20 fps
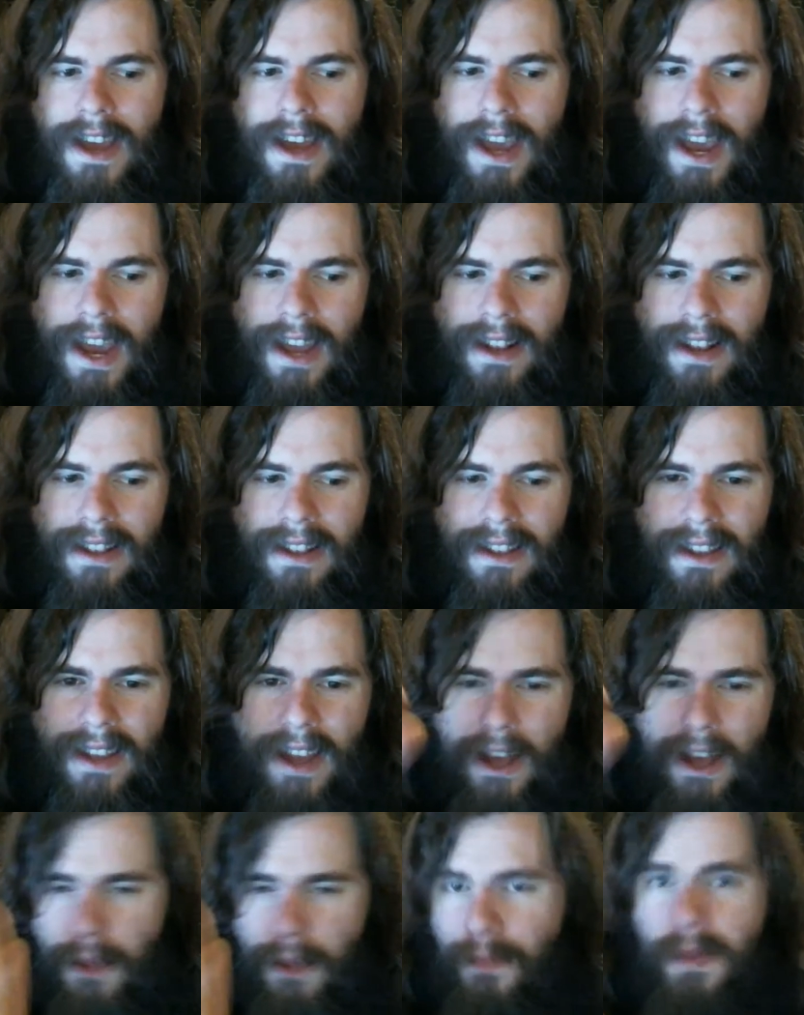and
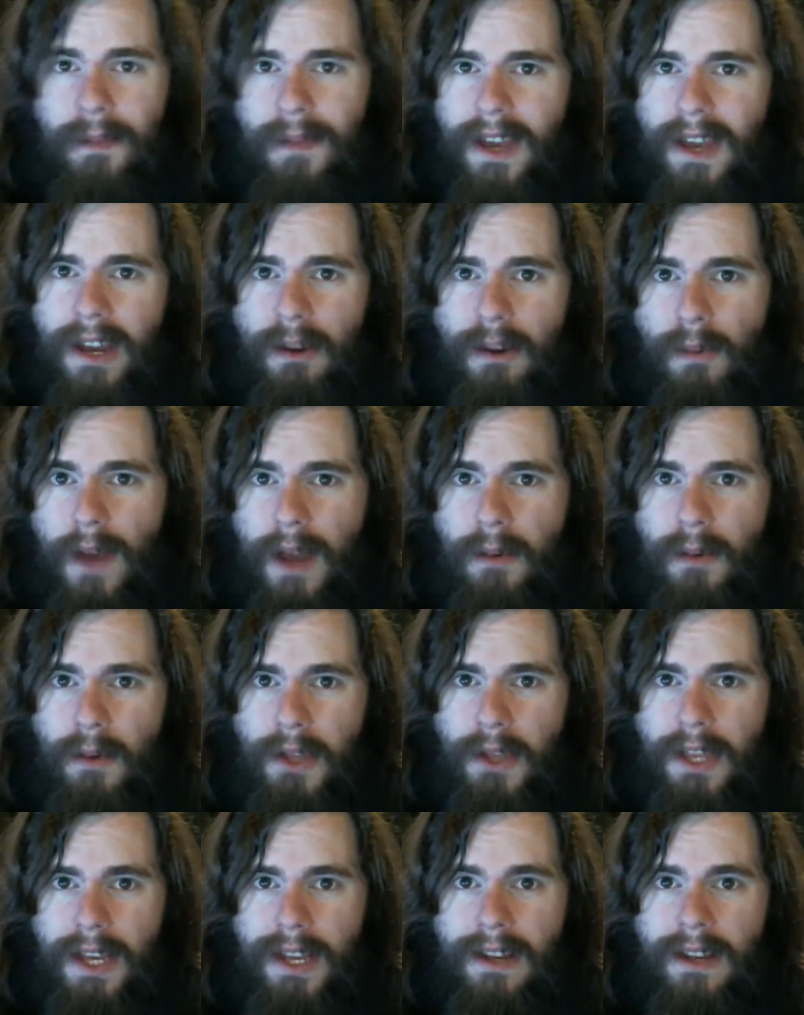help them get away
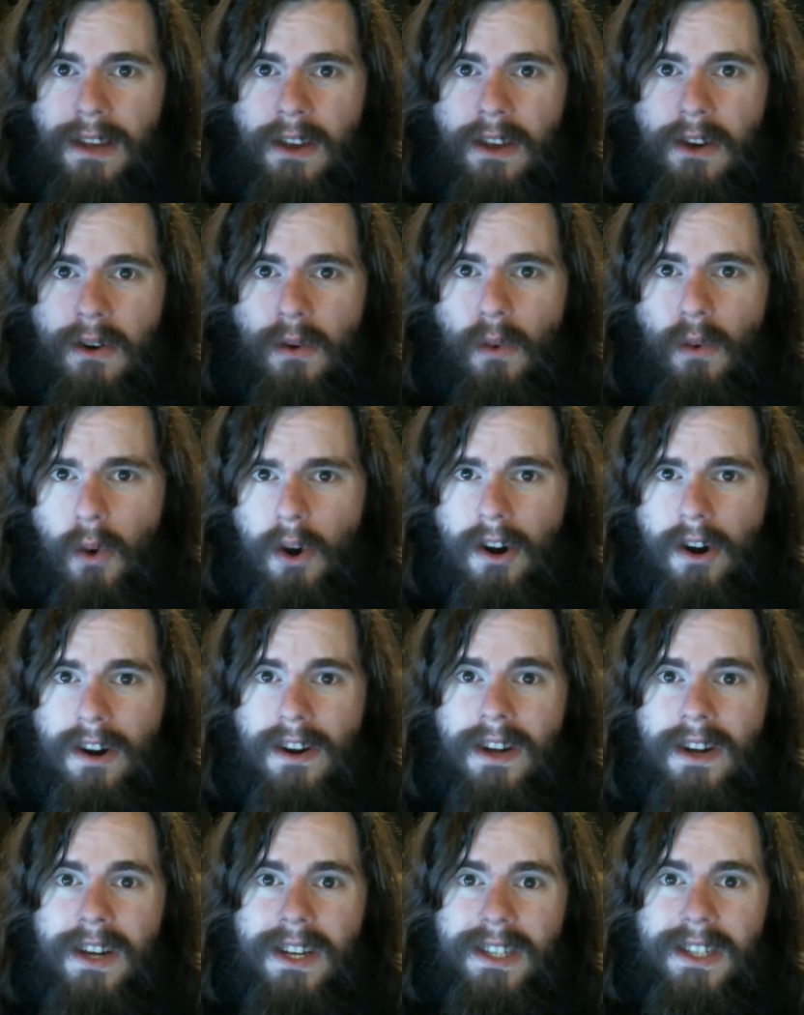with it
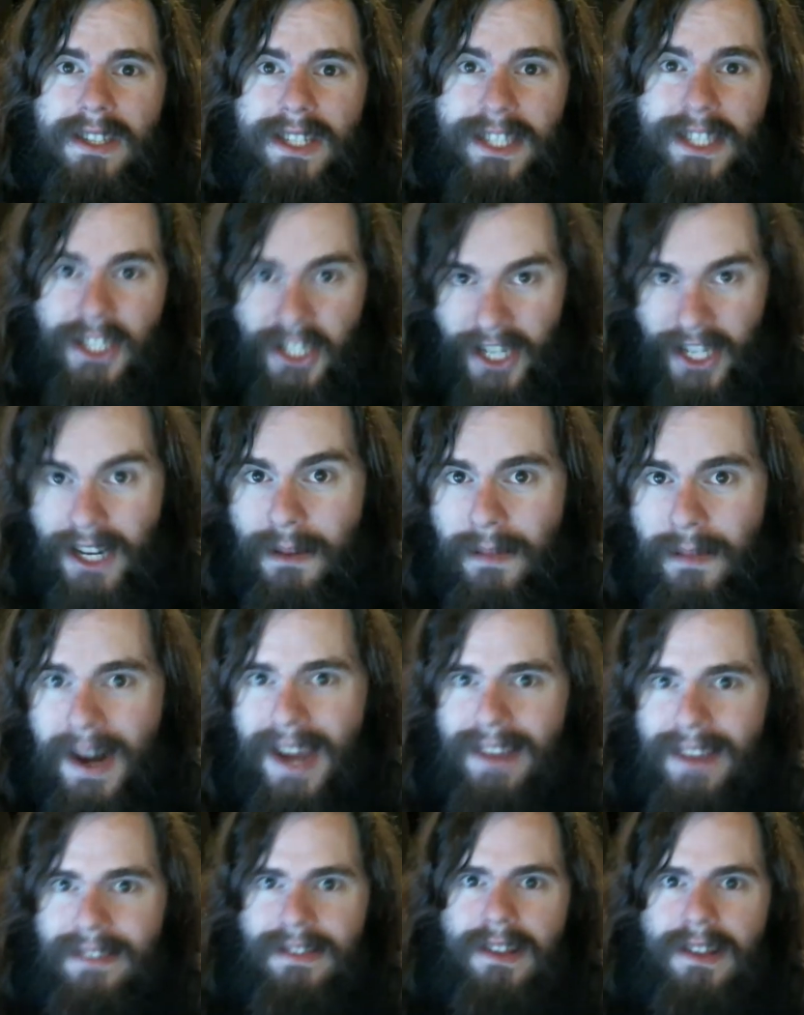or
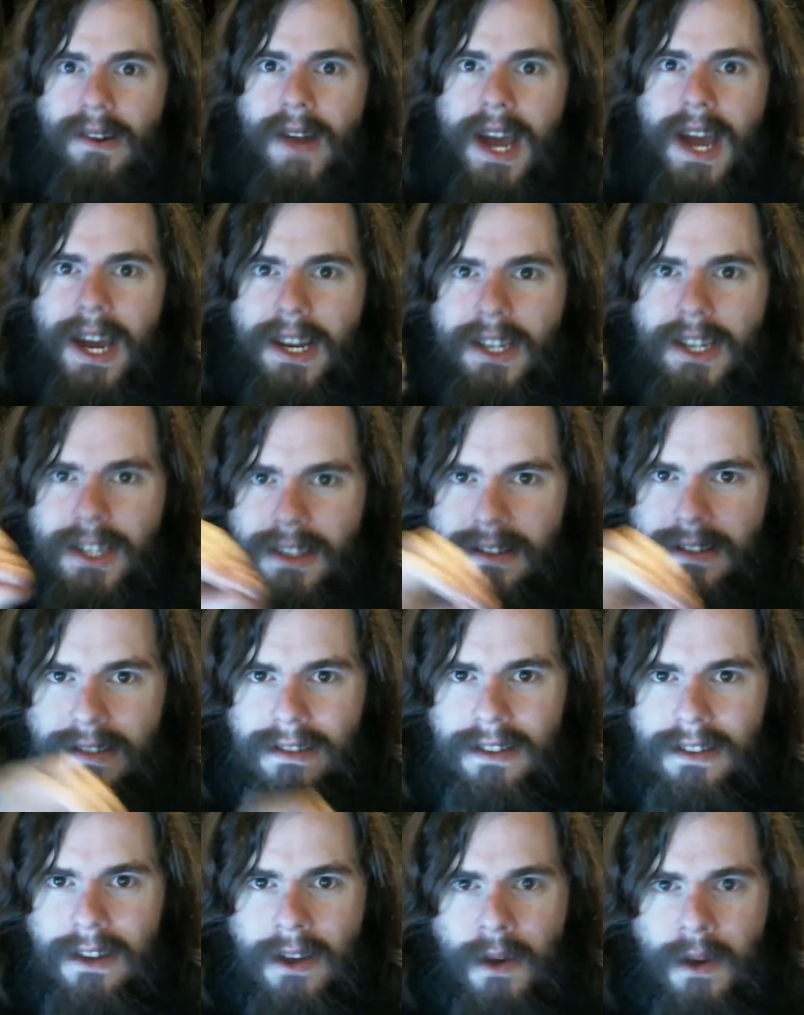legitimize their
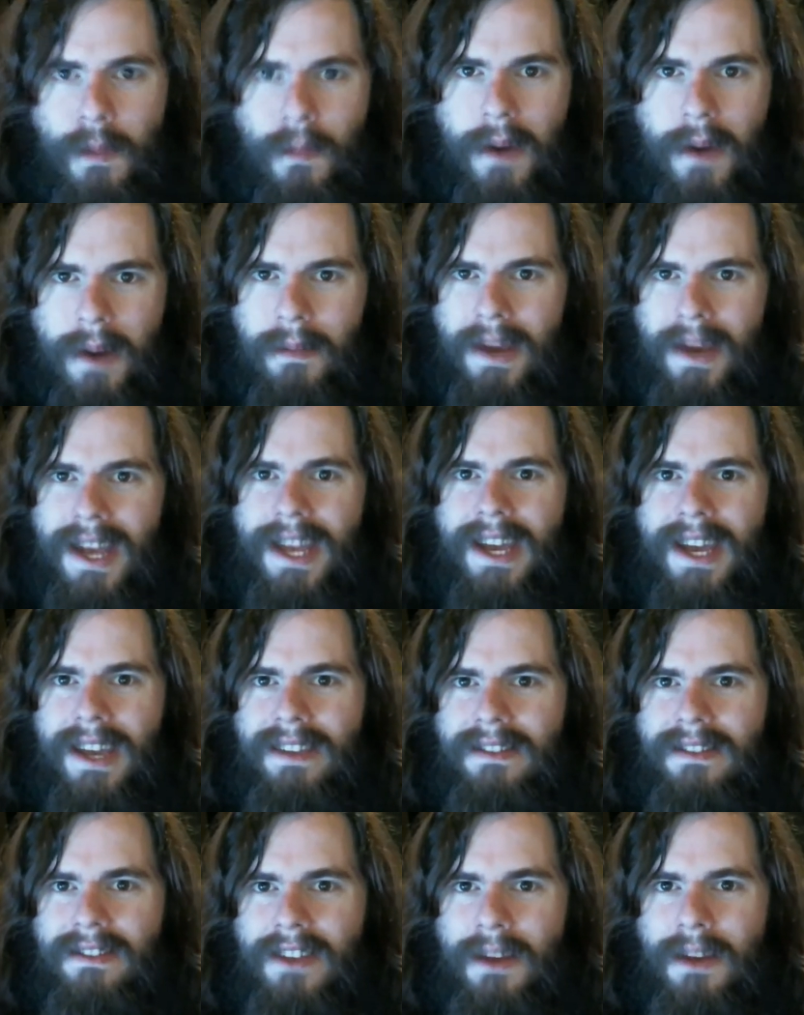actions by making
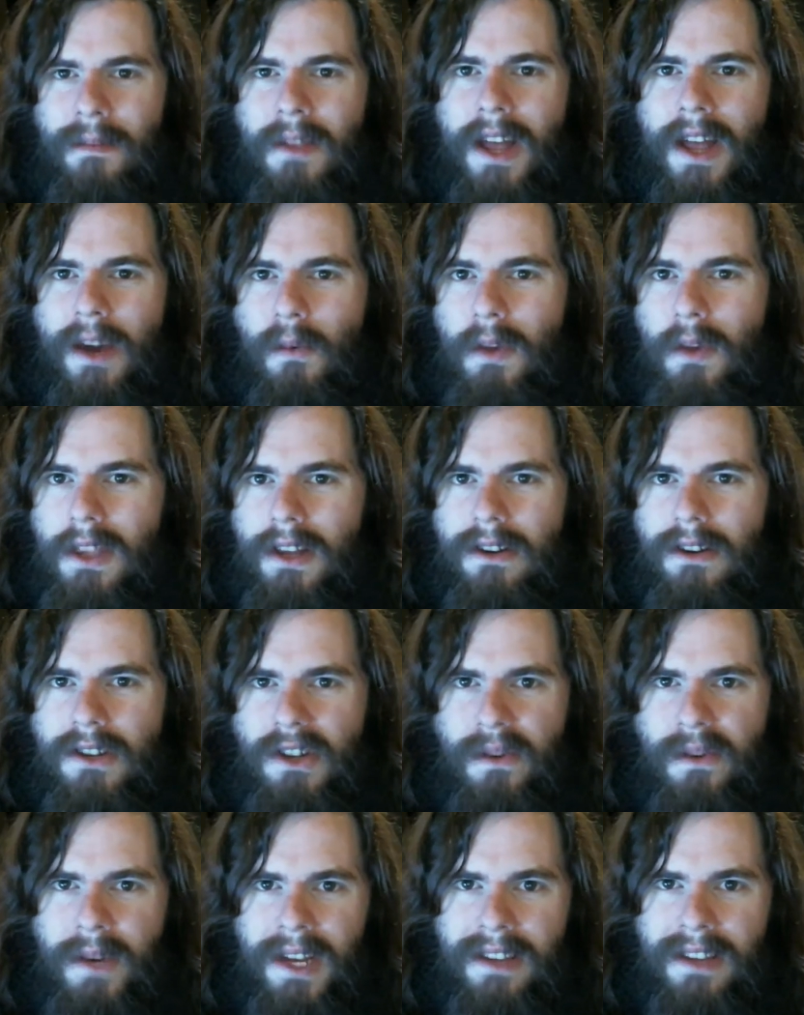it seem like what they're
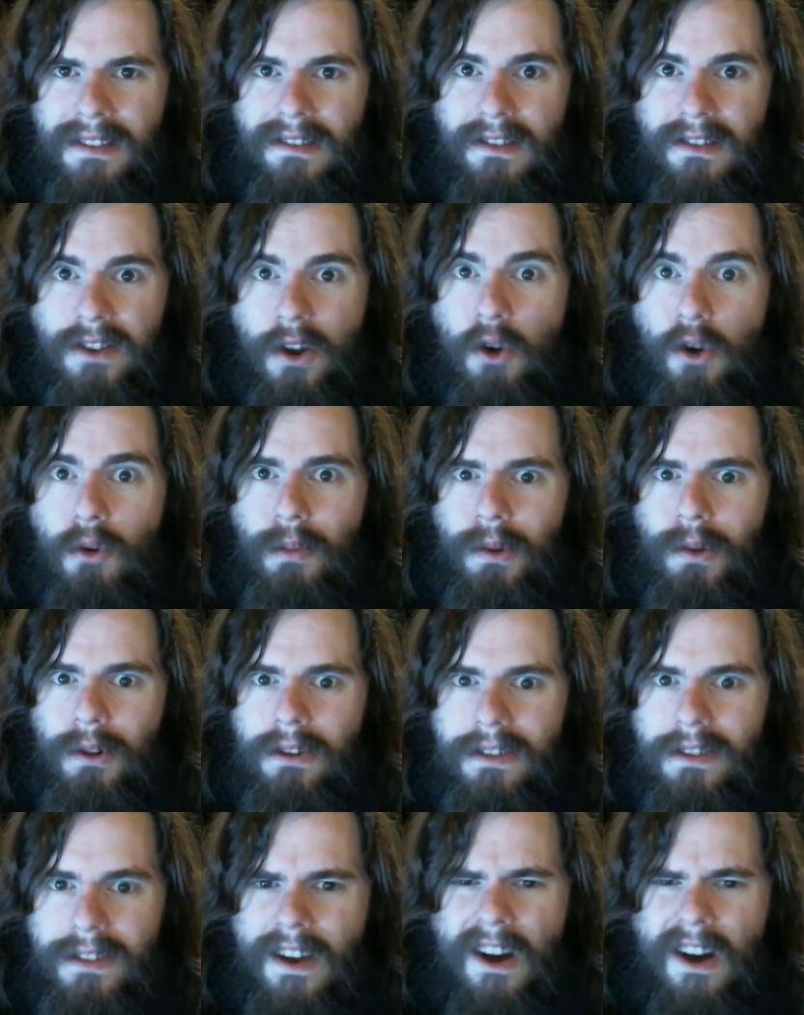doing is noble.